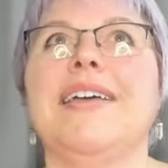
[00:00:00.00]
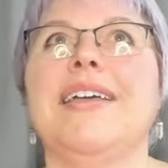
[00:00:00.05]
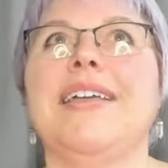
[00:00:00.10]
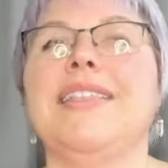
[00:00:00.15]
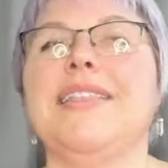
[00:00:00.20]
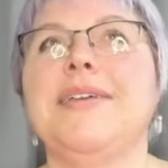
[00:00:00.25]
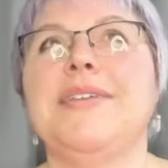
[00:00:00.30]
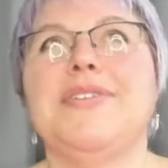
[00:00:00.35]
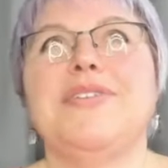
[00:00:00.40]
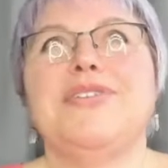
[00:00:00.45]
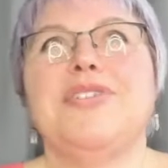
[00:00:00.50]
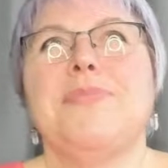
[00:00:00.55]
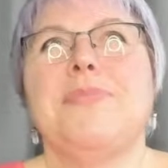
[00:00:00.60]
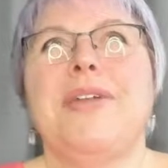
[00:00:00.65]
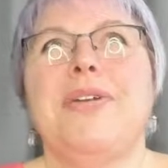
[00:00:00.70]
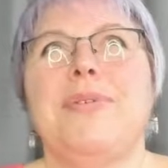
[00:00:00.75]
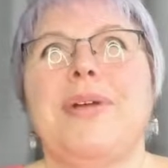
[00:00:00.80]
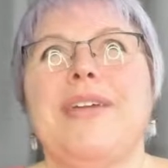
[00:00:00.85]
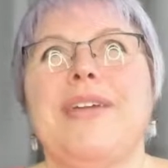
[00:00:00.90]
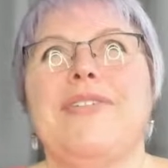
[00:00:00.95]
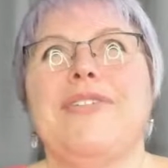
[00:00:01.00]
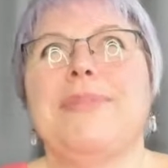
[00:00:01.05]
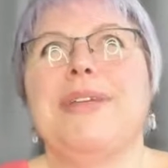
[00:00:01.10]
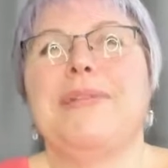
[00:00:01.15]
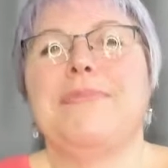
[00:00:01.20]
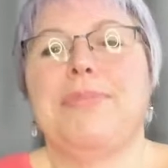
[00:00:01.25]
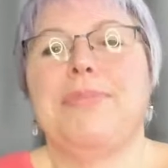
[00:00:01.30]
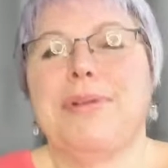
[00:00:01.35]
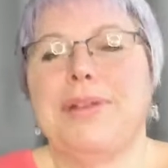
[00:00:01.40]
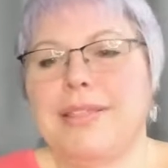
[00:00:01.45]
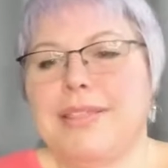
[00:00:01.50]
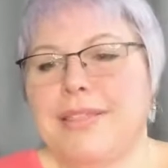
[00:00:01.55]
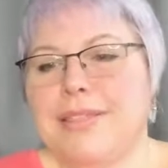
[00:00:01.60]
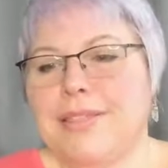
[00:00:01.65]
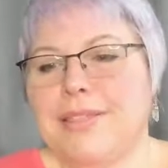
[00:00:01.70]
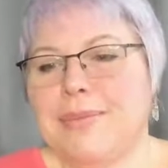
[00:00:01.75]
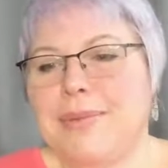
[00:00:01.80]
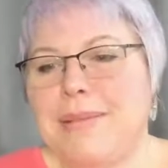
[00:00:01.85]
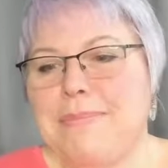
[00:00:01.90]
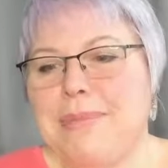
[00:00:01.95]
and there's no better way for me to put it than
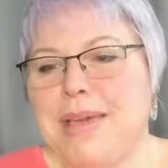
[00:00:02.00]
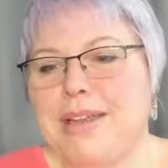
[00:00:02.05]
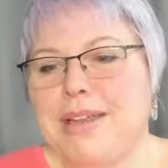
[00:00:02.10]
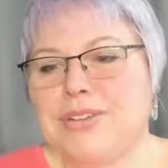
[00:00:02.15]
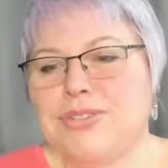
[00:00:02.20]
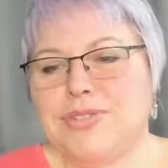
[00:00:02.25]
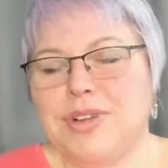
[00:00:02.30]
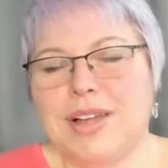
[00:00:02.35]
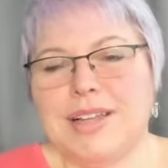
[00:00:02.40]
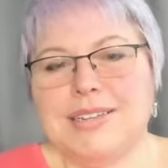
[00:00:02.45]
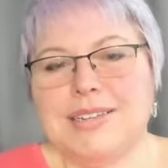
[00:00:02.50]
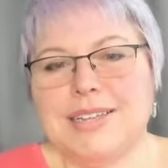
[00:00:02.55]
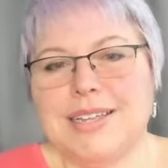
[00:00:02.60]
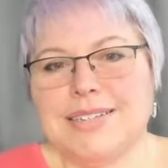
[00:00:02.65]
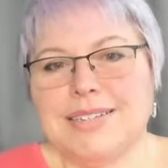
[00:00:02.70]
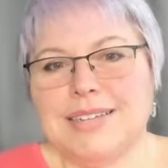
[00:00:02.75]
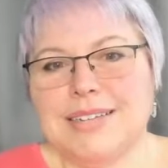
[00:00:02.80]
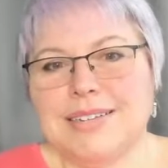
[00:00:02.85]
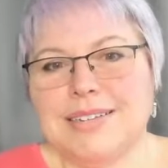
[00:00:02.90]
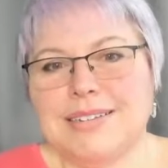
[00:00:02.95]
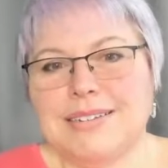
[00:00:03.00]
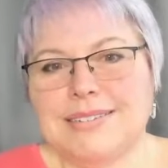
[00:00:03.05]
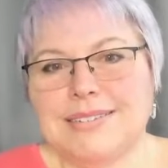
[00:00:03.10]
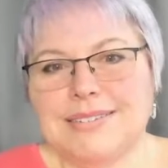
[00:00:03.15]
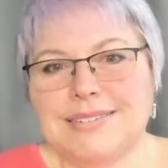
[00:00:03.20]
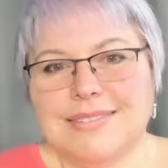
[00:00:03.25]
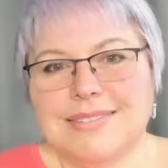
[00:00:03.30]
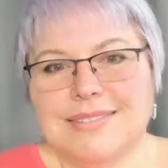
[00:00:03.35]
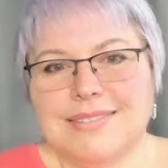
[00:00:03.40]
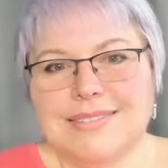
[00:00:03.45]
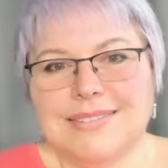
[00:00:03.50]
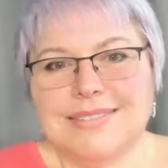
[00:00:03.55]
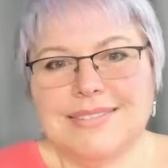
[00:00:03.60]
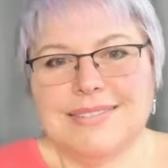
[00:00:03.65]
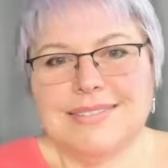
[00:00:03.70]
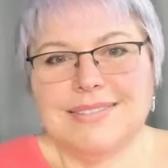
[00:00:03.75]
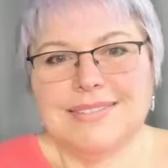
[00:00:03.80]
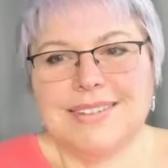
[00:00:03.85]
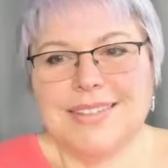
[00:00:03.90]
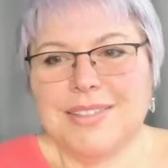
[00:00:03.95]
the way Metatron does it,
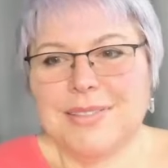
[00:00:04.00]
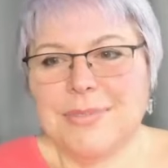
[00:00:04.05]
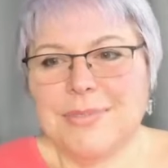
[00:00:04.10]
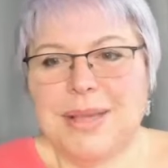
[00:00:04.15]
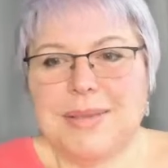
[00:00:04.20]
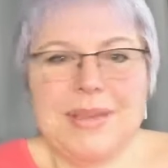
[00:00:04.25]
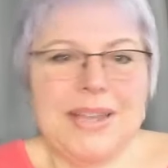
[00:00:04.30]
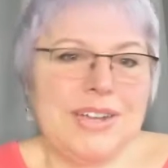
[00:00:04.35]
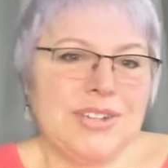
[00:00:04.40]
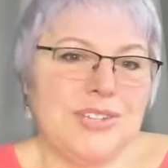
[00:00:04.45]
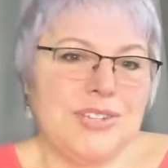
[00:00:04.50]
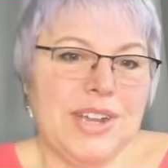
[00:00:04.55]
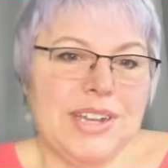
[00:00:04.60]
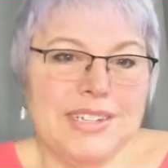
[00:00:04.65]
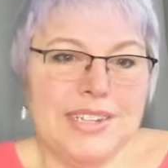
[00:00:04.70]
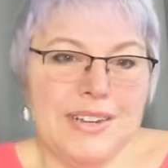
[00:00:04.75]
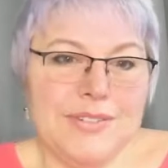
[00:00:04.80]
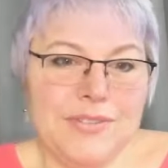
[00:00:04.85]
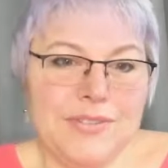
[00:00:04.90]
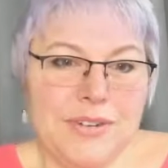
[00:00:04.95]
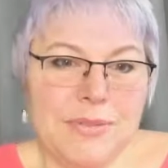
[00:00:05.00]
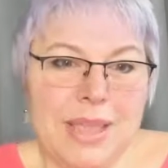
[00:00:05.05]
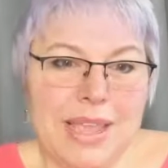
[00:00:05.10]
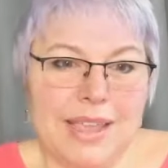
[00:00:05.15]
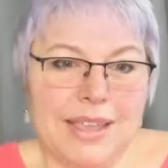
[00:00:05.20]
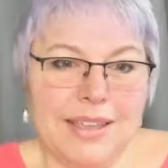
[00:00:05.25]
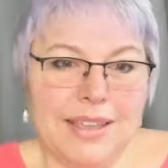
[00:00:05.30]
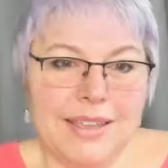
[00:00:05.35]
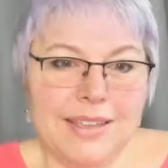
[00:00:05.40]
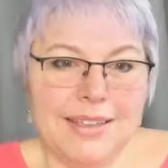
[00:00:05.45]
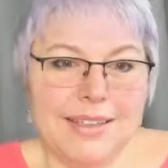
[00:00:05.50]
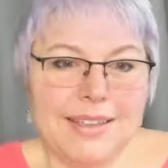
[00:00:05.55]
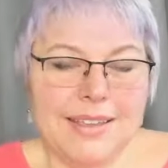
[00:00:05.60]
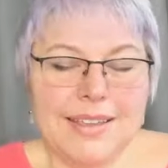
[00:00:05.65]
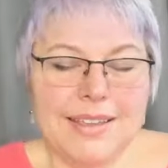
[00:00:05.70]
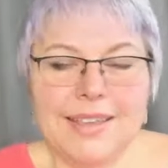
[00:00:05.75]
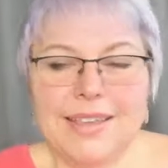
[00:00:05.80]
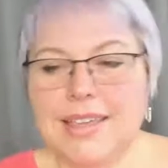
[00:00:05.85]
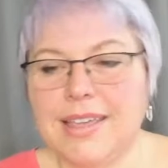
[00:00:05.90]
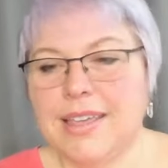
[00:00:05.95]
than the way Metatron did it for me.
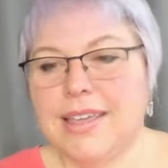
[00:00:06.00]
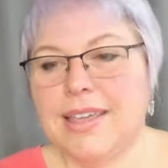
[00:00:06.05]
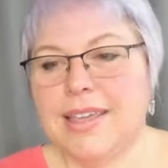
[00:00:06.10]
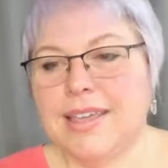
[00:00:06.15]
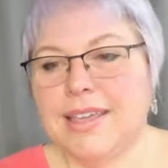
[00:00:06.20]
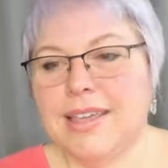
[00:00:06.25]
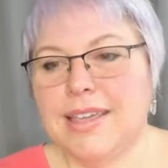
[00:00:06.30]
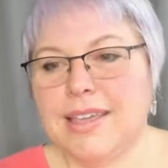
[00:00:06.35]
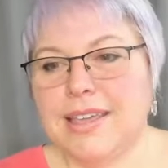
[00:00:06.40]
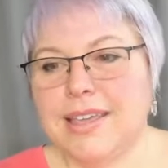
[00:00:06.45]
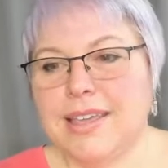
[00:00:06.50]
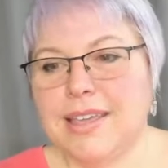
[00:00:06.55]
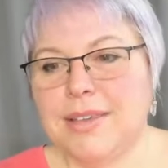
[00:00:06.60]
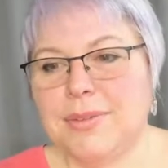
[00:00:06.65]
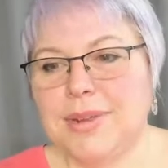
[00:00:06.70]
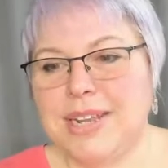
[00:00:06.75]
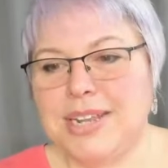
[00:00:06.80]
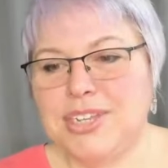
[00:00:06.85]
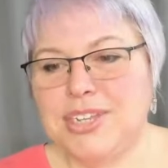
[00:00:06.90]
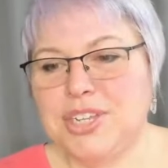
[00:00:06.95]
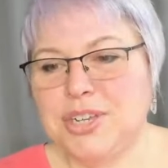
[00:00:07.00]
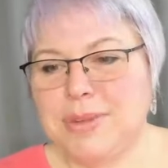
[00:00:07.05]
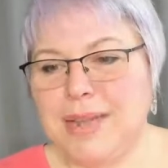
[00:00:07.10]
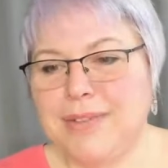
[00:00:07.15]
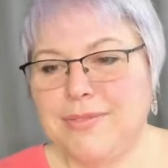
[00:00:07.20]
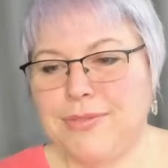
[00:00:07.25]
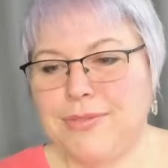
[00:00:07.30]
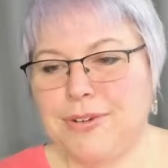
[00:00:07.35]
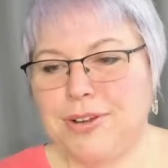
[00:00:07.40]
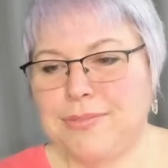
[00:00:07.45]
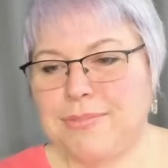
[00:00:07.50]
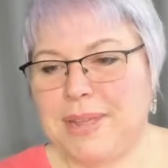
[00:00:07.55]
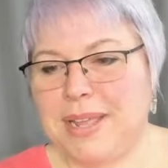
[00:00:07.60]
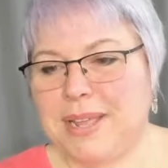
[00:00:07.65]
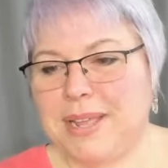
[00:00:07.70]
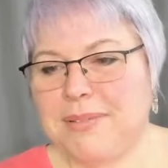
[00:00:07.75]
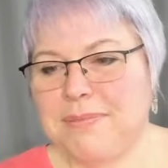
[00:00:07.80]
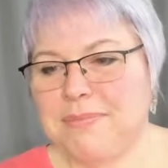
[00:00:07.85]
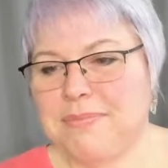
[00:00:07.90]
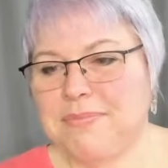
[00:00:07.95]
When he 2x4'd
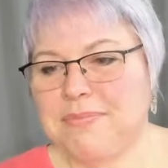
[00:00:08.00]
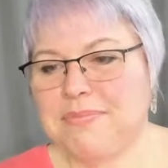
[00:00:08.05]
me,